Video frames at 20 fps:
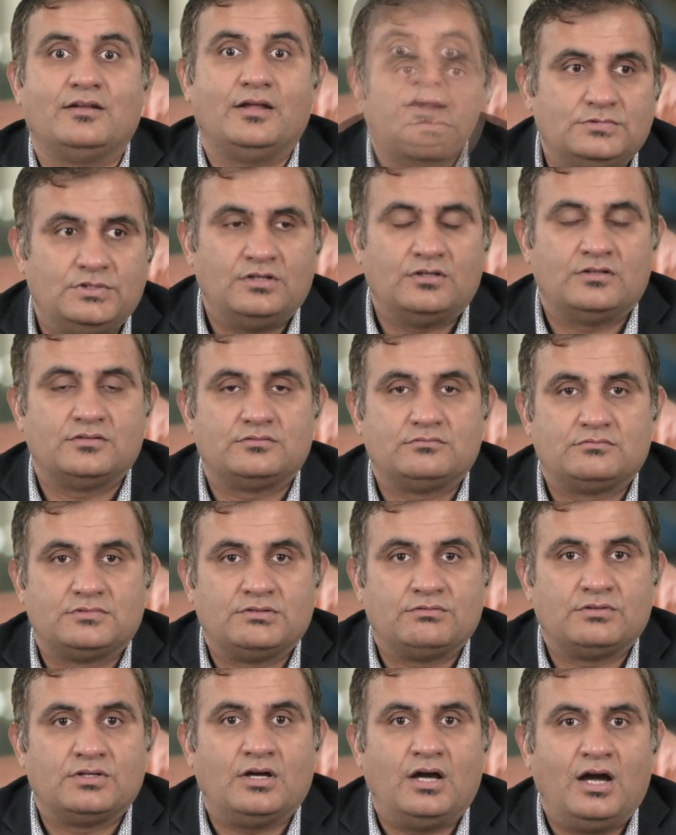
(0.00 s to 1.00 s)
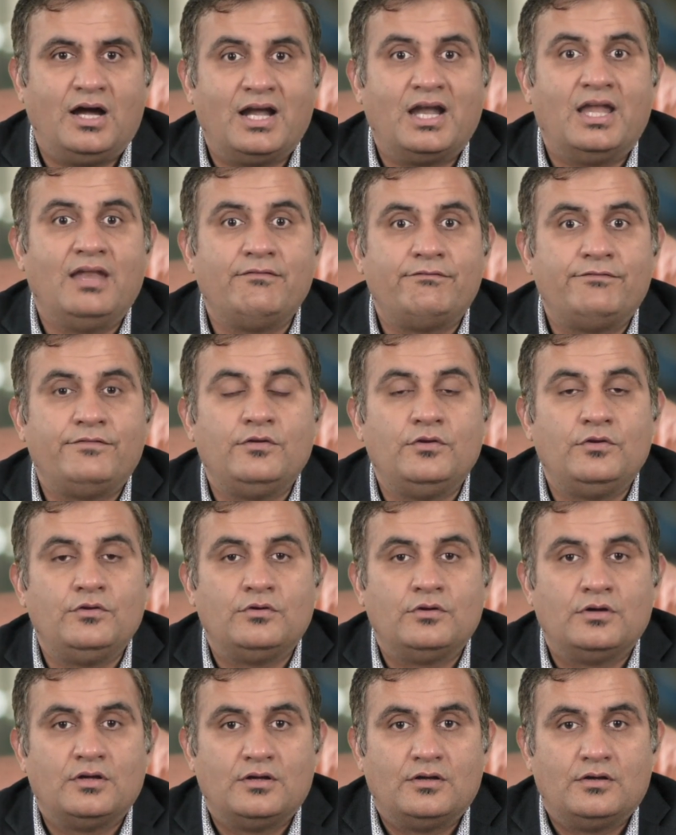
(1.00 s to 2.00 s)
there were hardly few
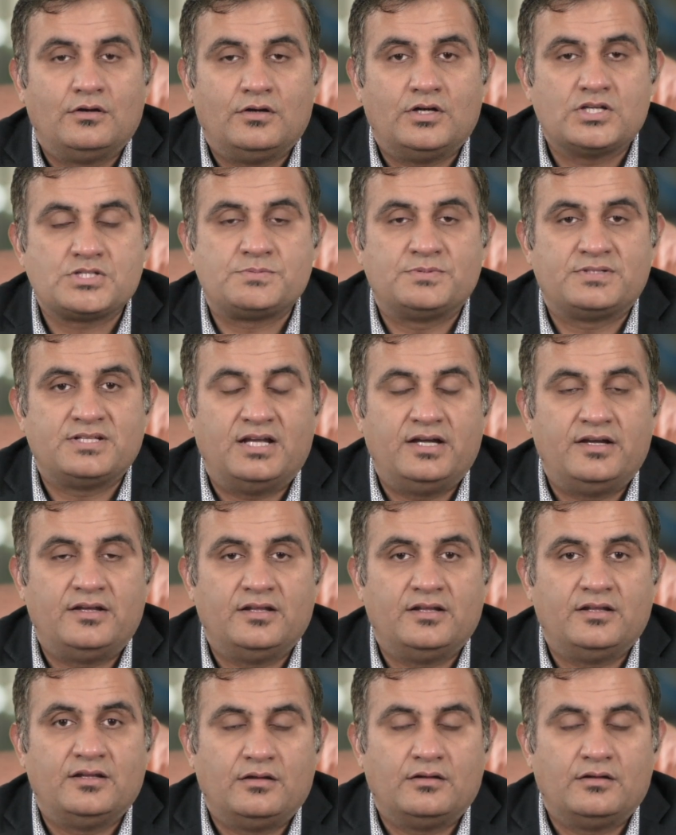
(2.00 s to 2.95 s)
hospitality